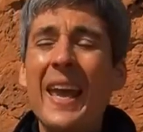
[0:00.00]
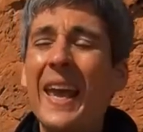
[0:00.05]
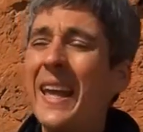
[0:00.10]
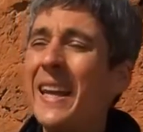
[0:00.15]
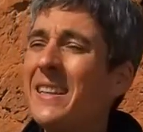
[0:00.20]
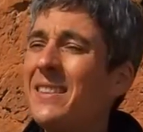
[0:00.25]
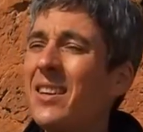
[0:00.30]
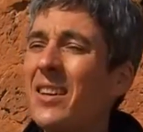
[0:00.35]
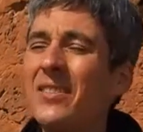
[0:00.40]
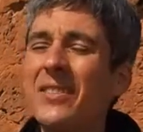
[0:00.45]
And
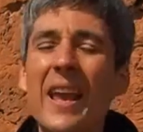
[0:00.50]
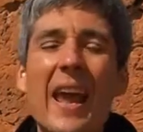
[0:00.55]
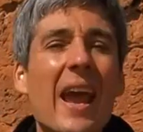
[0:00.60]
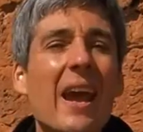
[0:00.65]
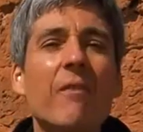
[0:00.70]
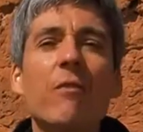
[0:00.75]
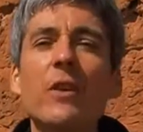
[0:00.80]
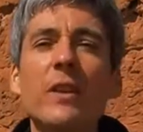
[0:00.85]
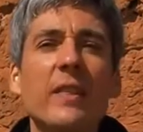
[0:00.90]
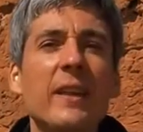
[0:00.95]
it does
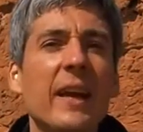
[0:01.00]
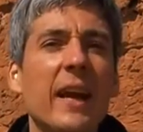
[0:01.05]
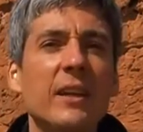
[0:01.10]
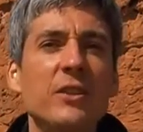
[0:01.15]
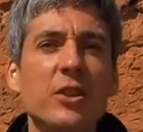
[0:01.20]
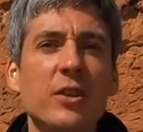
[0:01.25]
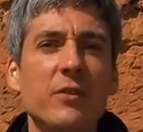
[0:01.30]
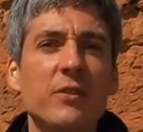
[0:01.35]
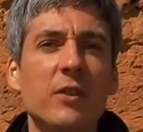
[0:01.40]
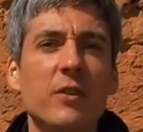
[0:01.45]
everything I
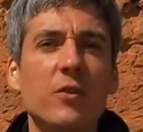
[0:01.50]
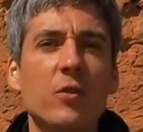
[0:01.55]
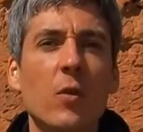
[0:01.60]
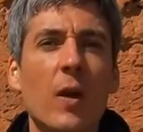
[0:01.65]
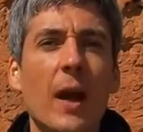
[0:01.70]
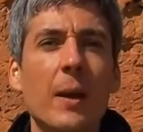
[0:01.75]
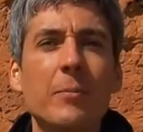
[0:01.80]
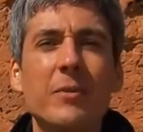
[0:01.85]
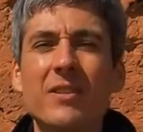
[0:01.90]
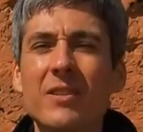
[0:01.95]
just
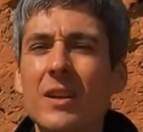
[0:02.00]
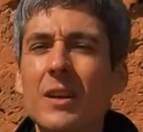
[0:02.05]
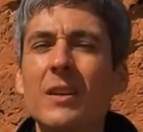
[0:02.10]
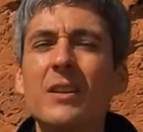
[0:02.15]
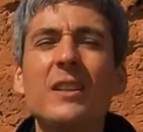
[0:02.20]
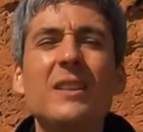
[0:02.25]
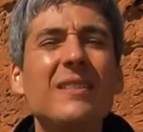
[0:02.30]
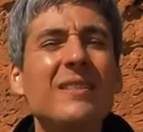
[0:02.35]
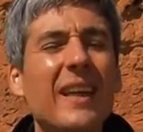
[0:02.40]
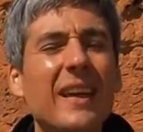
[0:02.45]
described. It's going
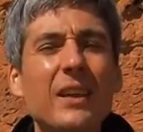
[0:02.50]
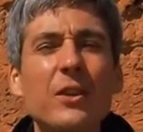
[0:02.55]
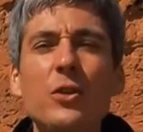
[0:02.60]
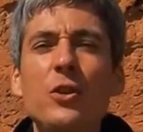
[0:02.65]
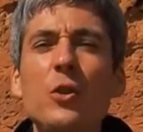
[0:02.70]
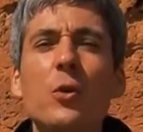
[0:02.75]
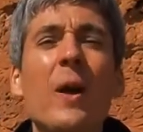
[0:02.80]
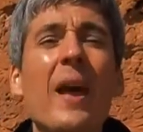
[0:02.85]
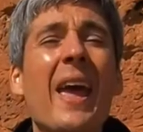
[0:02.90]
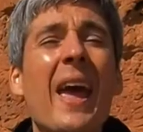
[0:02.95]
to let you
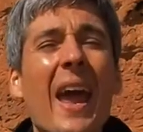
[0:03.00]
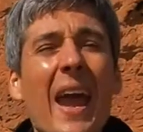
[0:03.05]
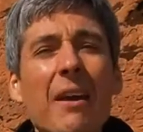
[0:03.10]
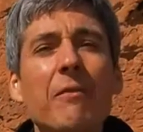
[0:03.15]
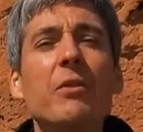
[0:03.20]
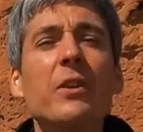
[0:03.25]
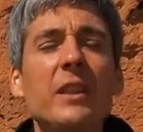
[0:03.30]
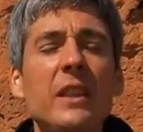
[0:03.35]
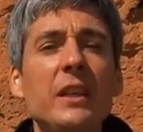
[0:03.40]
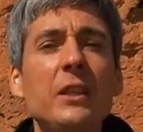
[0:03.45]
do
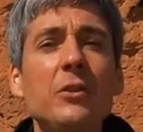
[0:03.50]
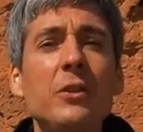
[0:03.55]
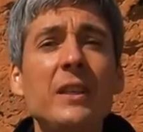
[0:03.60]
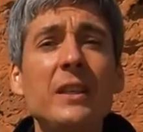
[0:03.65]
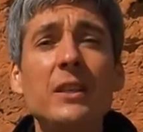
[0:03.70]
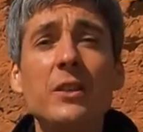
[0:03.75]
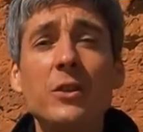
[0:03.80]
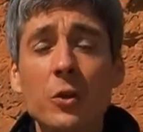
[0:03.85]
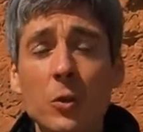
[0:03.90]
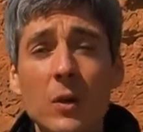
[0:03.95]
everything you
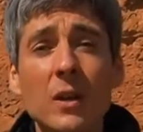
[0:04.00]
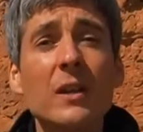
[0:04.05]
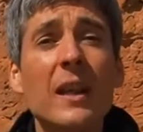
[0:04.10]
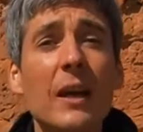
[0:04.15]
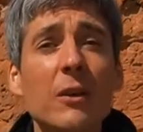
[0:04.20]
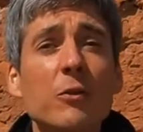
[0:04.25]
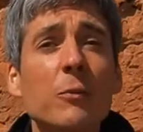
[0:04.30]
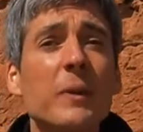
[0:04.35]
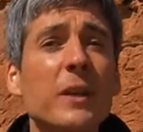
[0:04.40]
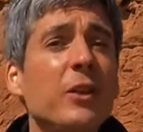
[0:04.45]
need to do. It
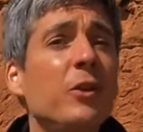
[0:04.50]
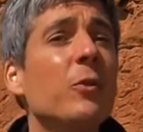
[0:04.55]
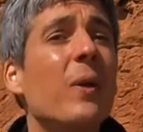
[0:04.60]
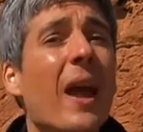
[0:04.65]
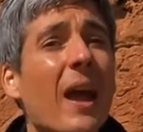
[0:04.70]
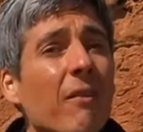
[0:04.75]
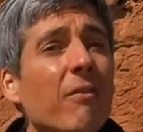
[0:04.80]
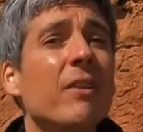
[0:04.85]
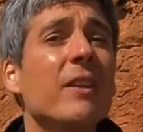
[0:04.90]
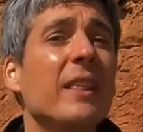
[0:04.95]
allows me to do
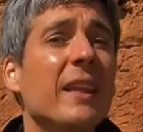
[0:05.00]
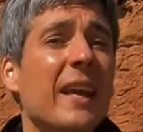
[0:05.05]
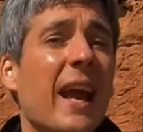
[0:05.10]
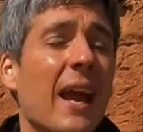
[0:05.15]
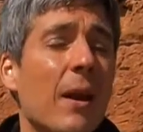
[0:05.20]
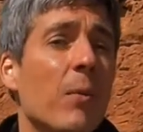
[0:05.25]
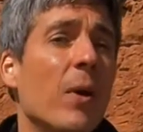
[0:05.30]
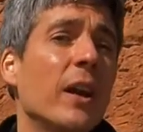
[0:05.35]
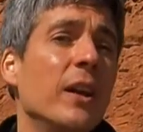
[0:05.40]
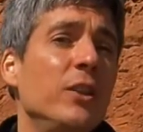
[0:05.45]
everything
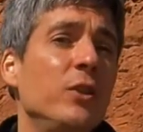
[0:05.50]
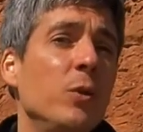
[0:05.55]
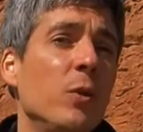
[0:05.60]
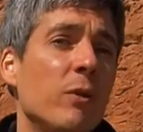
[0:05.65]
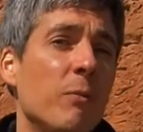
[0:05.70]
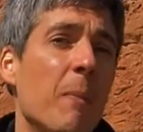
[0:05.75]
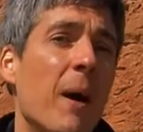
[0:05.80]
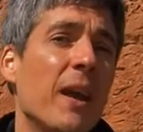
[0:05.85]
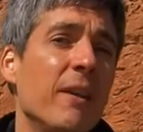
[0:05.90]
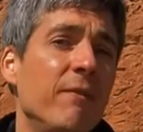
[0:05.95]
I want to do
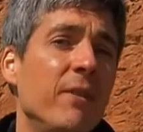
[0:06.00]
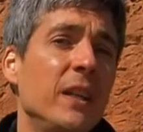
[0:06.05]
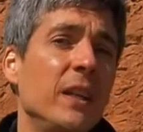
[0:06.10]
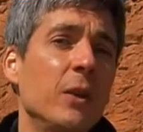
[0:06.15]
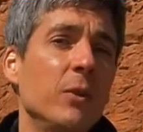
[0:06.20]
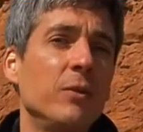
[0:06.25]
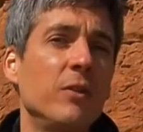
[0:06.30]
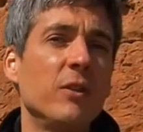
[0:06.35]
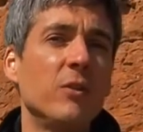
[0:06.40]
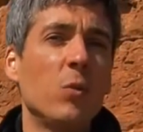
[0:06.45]
with my
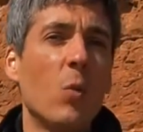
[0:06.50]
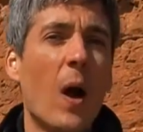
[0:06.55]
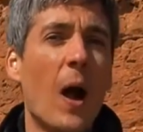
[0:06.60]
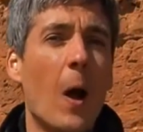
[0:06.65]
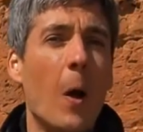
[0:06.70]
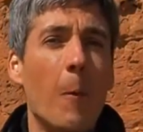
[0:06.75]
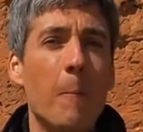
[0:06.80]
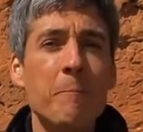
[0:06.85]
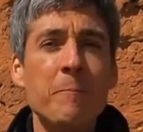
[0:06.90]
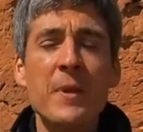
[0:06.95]
videos as
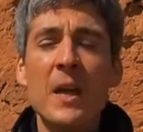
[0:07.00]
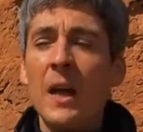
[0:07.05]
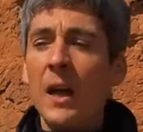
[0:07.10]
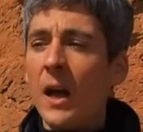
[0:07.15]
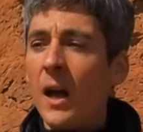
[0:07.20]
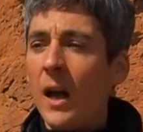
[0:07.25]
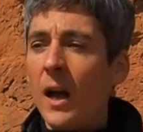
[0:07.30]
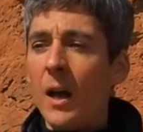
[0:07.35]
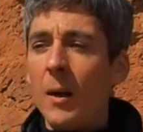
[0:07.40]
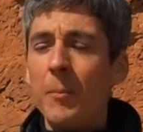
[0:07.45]
well.
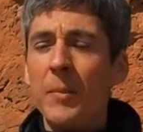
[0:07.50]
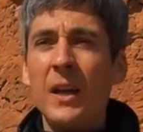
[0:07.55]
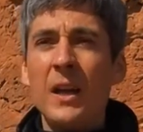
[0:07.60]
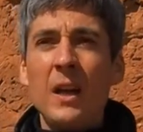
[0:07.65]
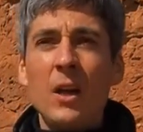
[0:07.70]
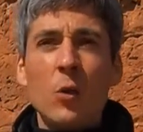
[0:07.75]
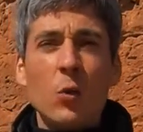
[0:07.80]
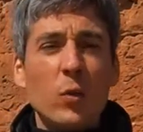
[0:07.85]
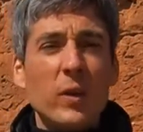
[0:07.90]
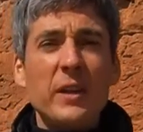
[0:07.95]
Um,
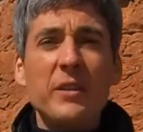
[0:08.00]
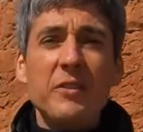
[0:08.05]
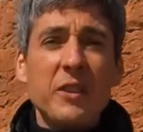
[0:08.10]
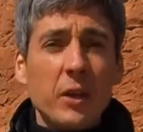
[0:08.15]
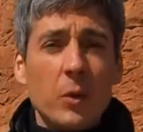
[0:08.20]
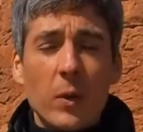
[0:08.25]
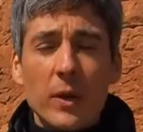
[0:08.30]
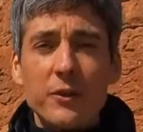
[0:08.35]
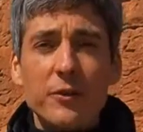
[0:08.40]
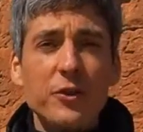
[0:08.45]

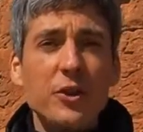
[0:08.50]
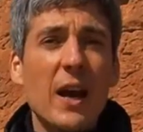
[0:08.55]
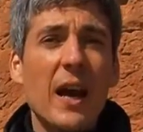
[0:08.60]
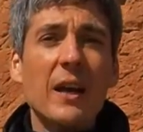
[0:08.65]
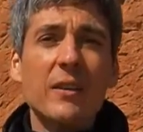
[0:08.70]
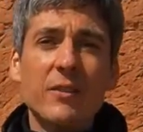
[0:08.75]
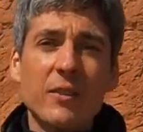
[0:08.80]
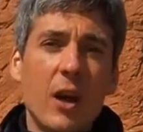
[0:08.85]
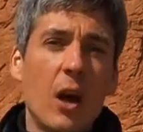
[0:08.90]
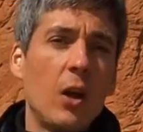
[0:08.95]
resequence
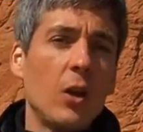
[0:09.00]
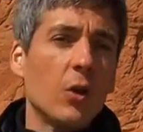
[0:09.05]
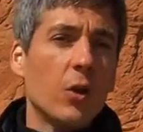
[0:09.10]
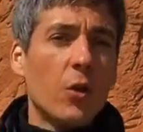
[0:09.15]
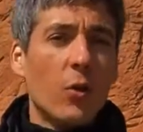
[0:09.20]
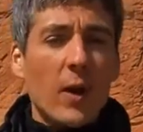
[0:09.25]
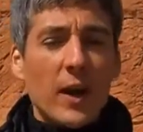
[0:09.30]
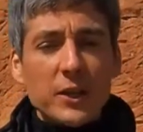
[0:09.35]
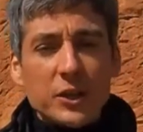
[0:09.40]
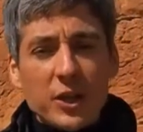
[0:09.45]
shots, color
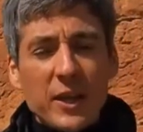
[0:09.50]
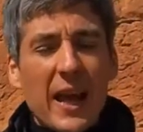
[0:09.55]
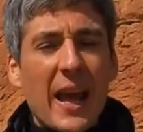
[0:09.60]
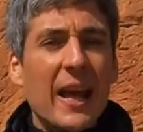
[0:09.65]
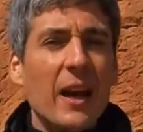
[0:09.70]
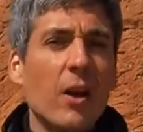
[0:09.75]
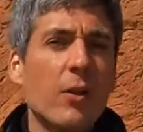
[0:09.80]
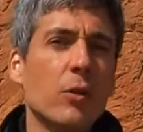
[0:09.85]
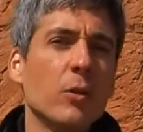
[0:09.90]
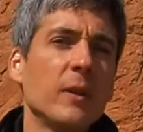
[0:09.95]
correction,
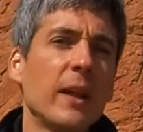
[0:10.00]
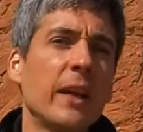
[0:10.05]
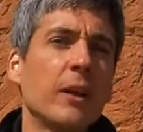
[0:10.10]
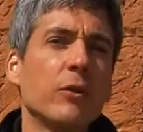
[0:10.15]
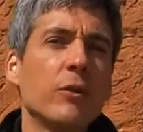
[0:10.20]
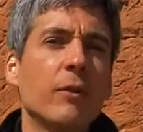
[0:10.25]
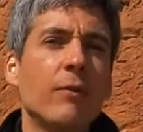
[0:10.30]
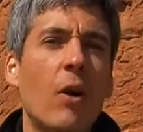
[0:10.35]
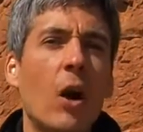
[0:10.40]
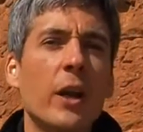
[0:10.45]
add other
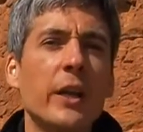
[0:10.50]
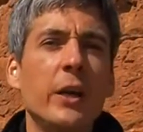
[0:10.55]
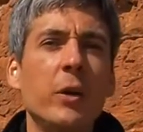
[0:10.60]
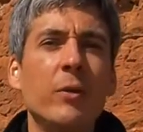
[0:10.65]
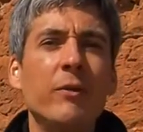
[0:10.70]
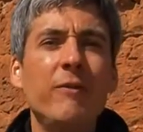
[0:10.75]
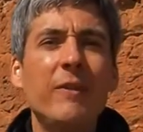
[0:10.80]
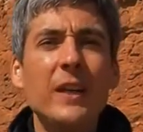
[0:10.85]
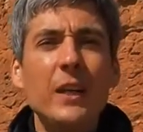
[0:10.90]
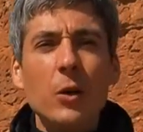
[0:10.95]
layers of audio
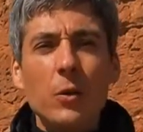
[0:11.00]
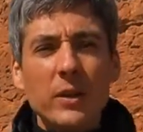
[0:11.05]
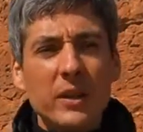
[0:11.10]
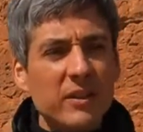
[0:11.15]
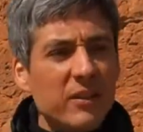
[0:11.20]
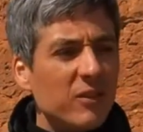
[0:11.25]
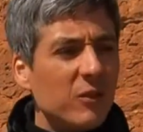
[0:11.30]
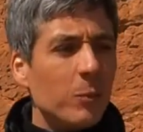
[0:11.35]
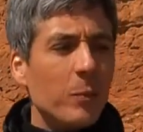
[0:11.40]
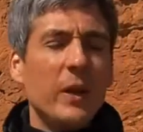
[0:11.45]
and video, and
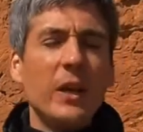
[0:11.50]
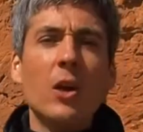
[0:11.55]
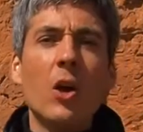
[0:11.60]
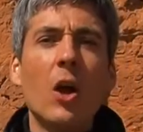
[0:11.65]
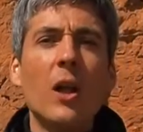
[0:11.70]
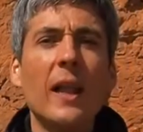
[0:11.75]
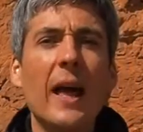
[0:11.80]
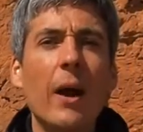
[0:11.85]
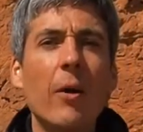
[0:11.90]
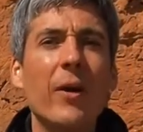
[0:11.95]
then spit it
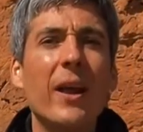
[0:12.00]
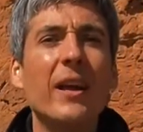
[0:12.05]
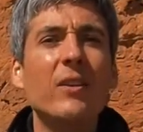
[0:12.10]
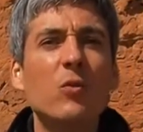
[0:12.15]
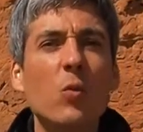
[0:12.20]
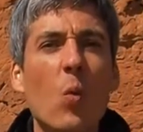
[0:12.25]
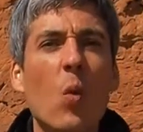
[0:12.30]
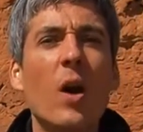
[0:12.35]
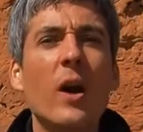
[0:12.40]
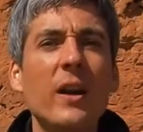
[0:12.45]
all out as
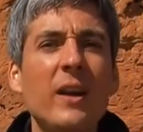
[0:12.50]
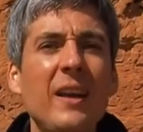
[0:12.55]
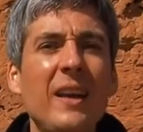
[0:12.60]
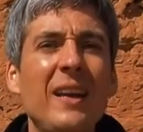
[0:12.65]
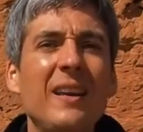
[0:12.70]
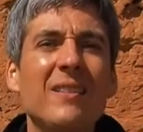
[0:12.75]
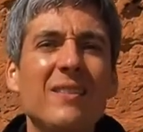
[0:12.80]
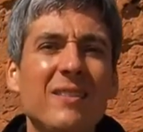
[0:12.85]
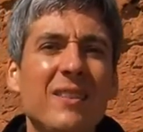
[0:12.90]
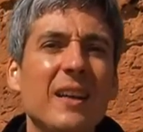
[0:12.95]
one
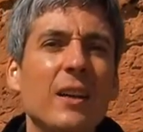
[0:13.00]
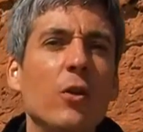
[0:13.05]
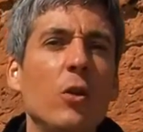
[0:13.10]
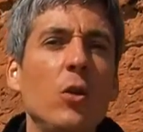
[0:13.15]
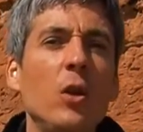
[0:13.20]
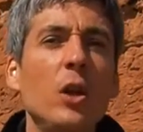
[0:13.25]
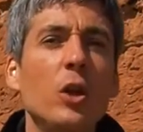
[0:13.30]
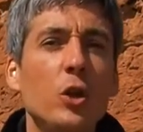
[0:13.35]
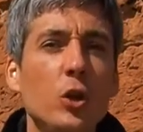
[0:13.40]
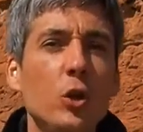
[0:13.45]

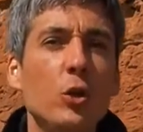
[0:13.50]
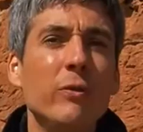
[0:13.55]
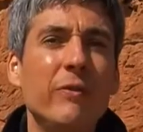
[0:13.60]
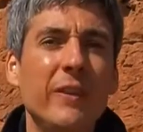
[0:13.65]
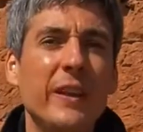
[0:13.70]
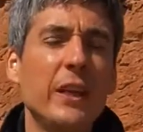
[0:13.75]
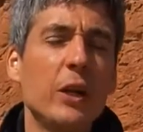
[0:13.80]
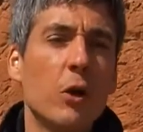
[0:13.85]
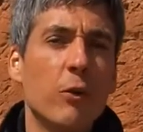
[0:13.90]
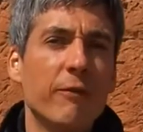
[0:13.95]
single new
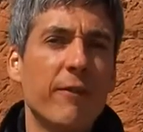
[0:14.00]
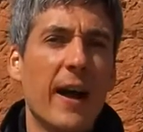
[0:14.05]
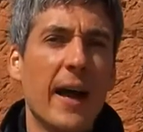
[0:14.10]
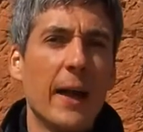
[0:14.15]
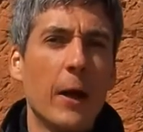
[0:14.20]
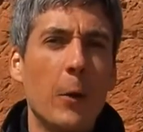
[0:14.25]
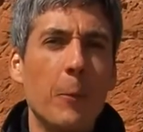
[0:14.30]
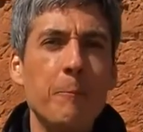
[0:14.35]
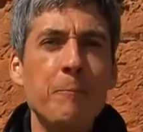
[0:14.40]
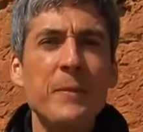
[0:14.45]
video
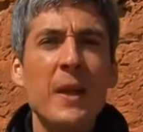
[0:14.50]
file.